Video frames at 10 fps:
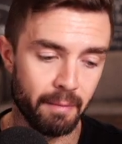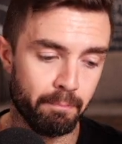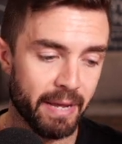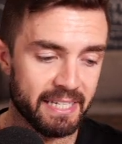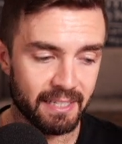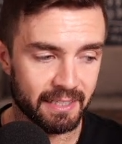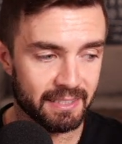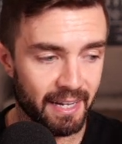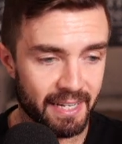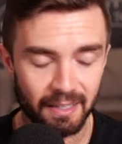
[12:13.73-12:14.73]
basic
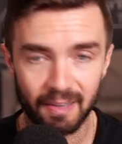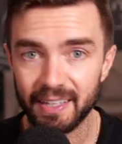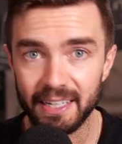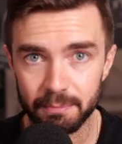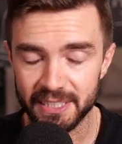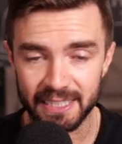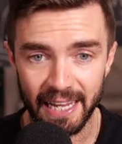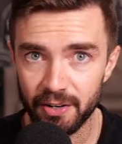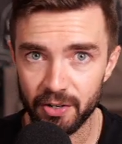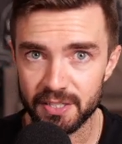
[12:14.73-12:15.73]
site cleanup
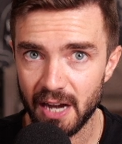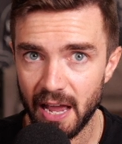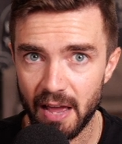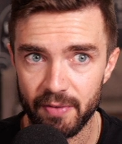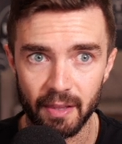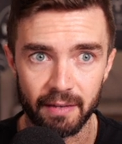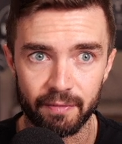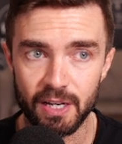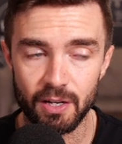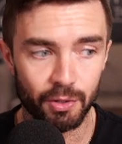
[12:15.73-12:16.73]
standards, not having like
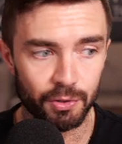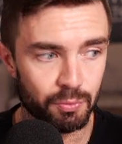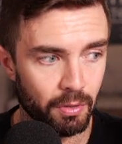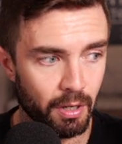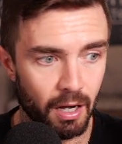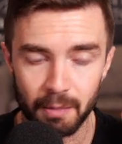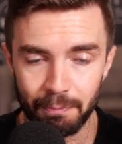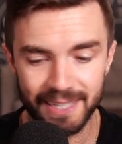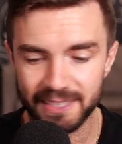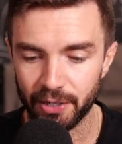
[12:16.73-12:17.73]
videos,
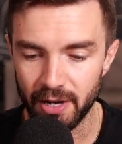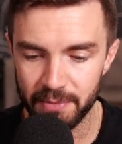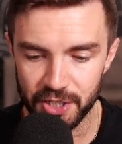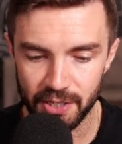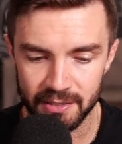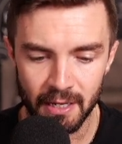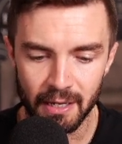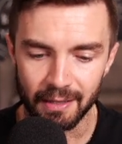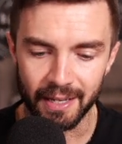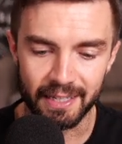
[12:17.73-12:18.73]
compressing your images,
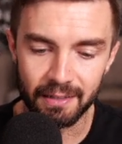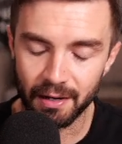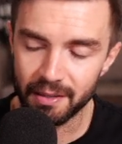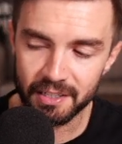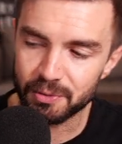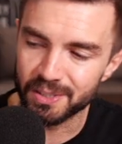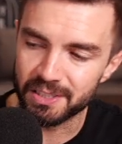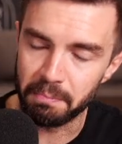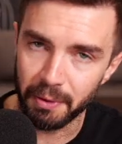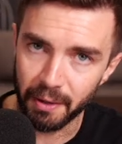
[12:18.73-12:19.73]
like none of this was
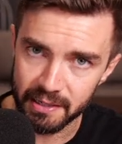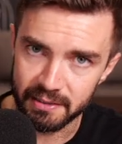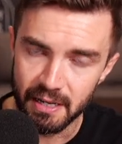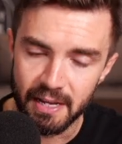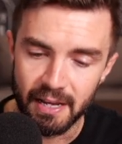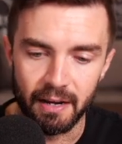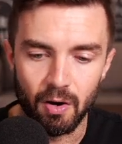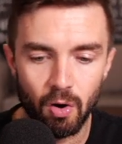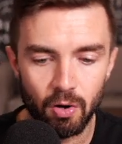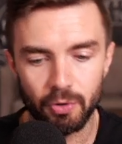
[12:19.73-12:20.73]
in place. And it
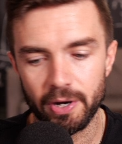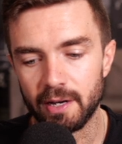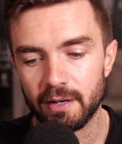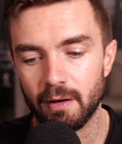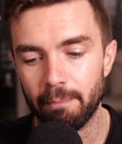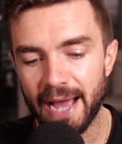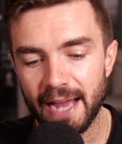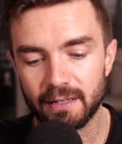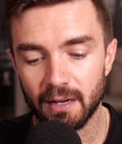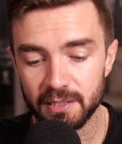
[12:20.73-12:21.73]
all created a
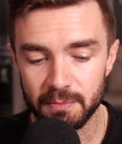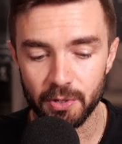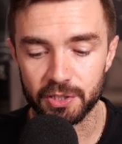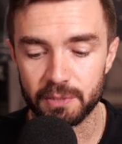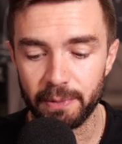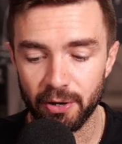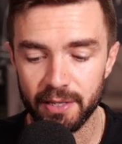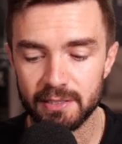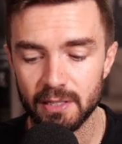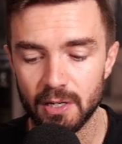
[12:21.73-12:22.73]
bad customer
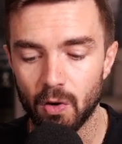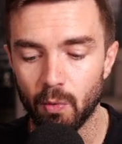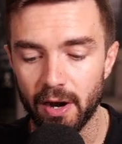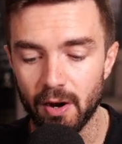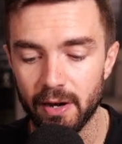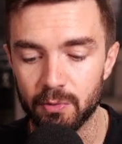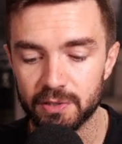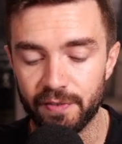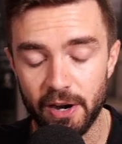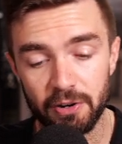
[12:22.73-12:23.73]
experience where it was
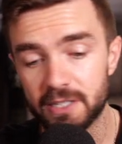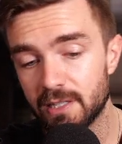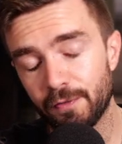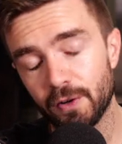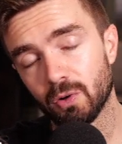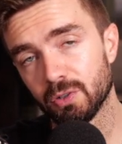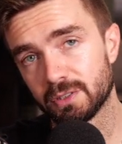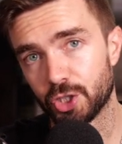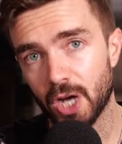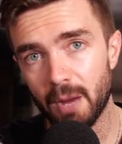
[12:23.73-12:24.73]
very difficult to
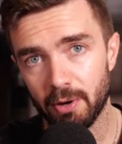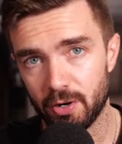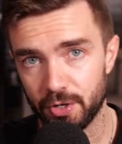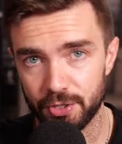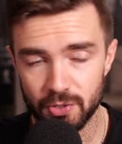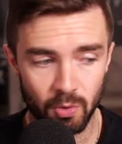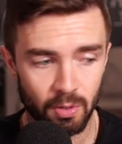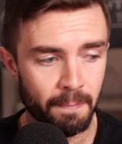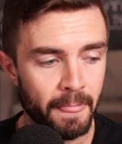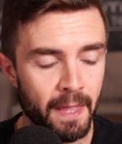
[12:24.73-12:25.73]
shop on our
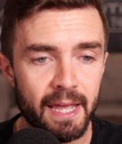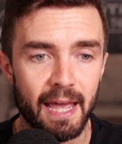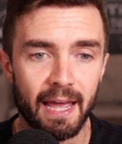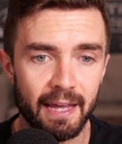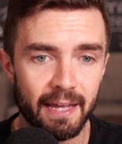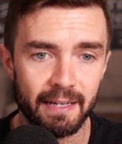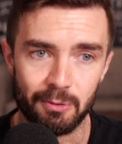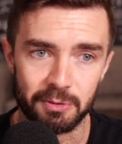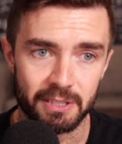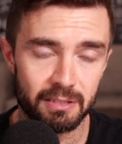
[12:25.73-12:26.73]
store. And it
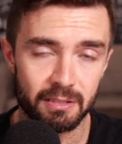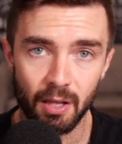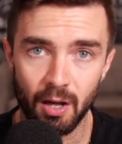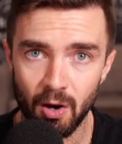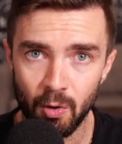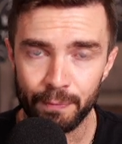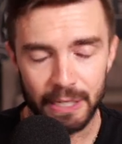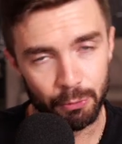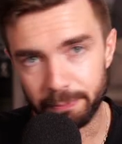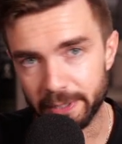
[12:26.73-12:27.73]
was slow,
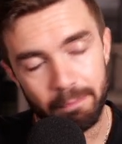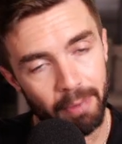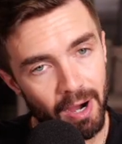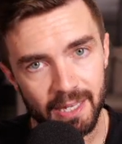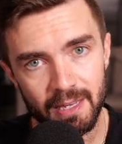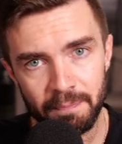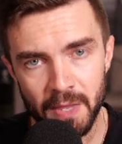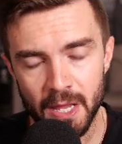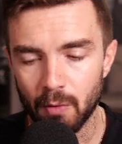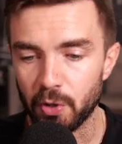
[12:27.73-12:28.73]
it would be buggy.
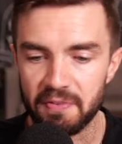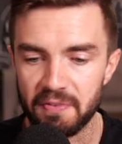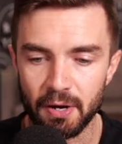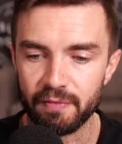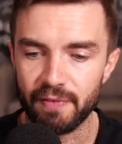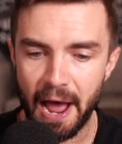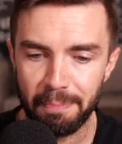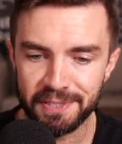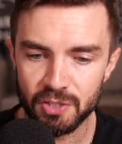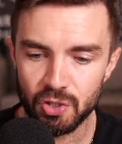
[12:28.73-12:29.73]
When you have a ton of
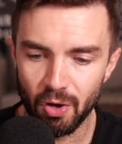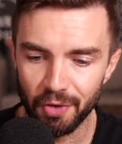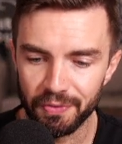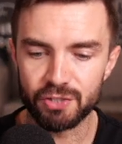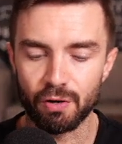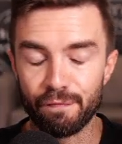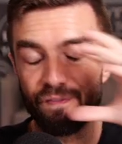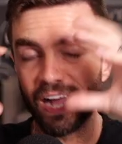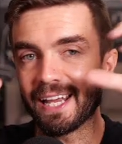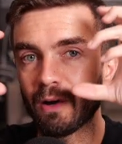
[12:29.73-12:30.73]
apps installed, they start
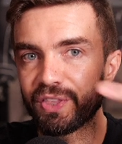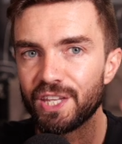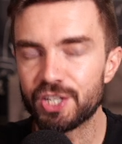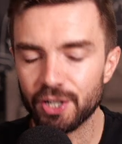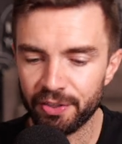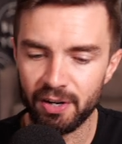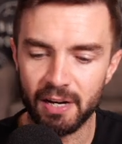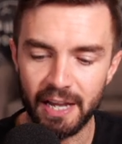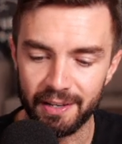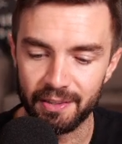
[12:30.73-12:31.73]
fighting with each other.
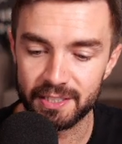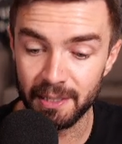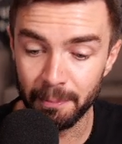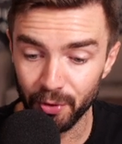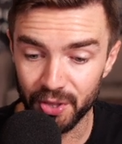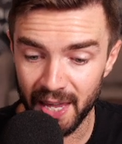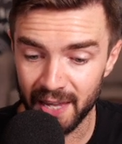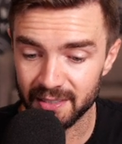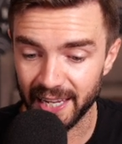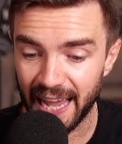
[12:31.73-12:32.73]
And simple
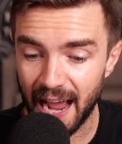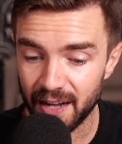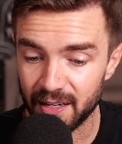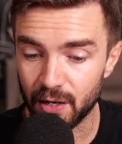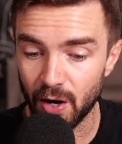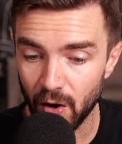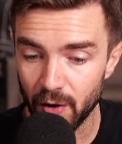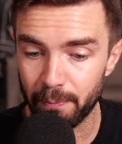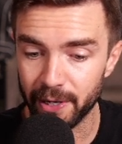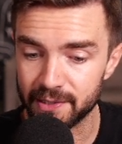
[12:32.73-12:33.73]
things like add to
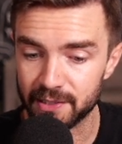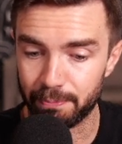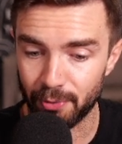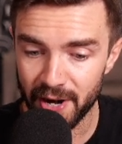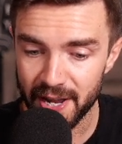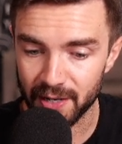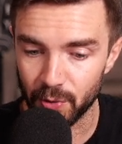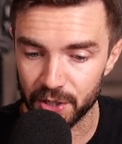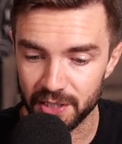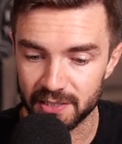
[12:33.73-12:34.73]
cart buttons break,
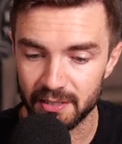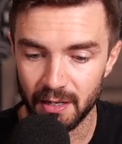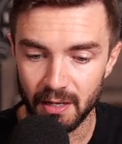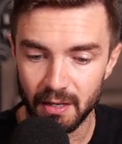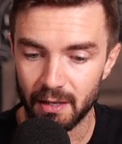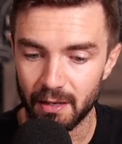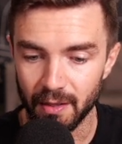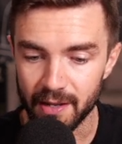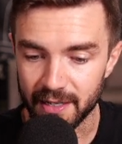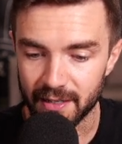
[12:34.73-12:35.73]
which is
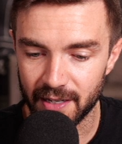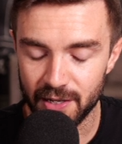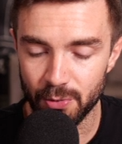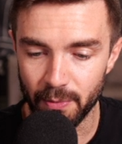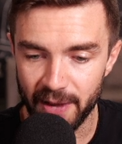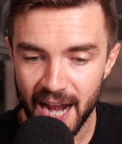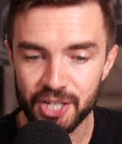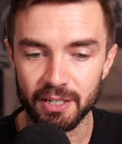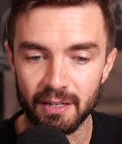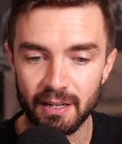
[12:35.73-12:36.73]
like, can you imagine?